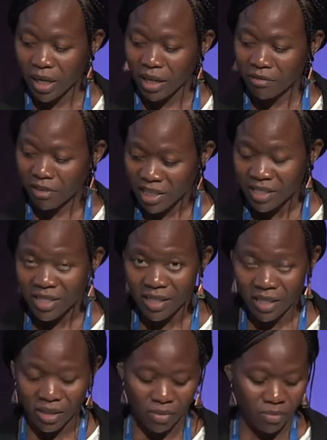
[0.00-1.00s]
advance
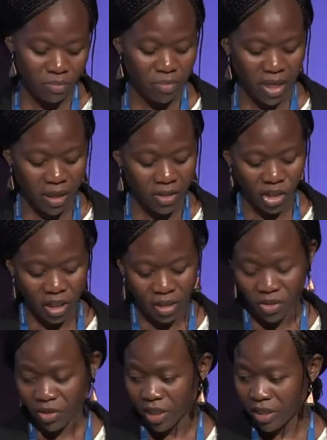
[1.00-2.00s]
this
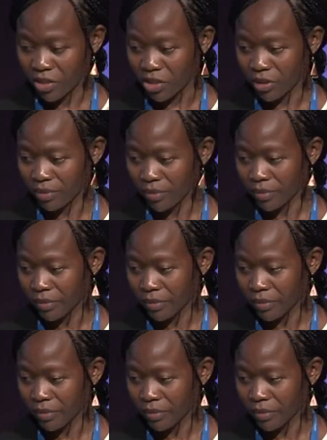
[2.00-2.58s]
gender strategy.